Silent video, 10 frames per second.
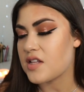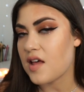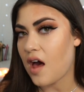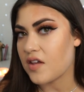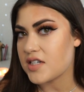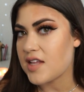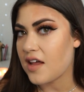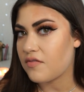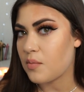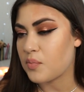to the other
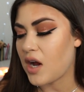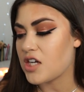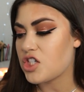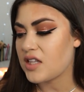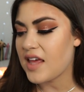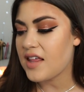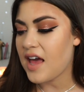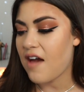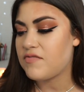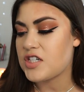side of the brush. Lately,
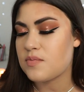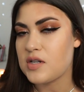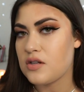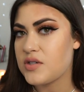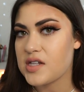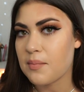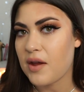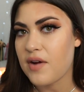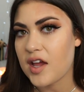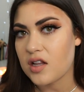I've just been using
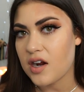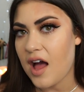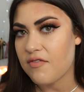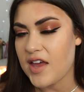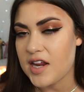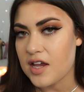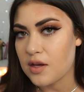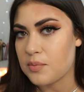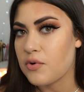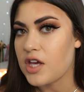my regular F80
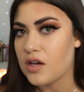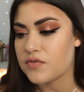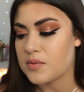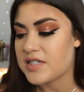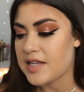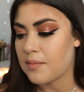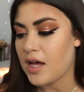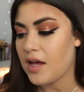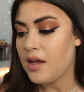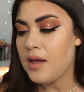Kabuki from
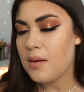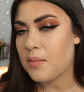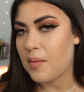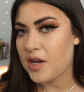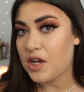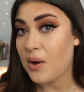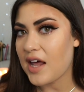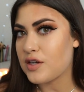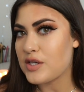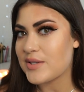Sigma, but I'm going to go
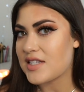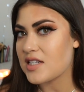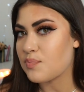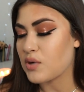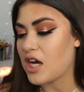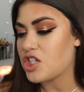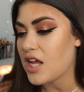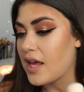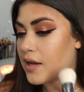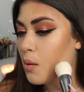ahead and use this brush
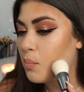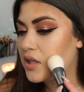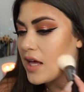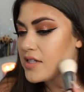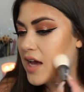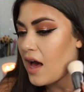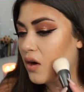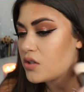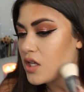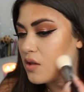and blend
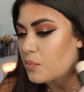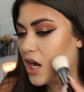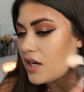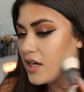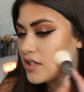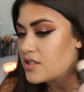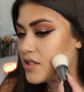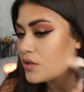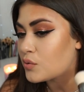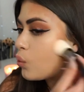out the
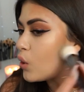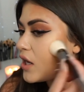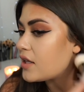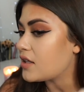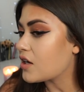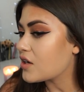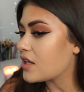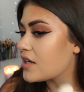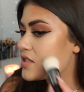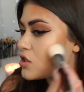product. It
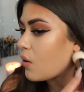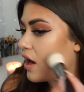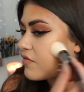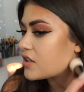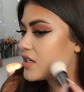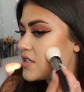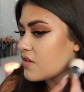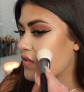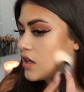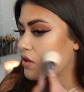literally is so effortless.
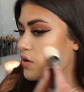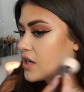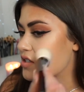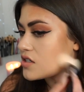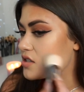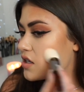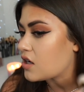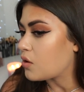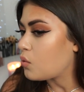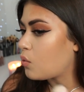I feel like you guys are just
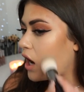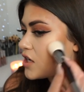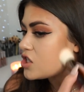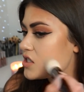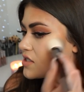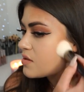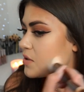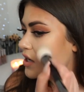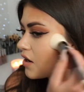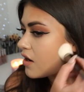going to watch it
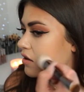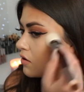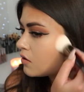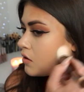disappear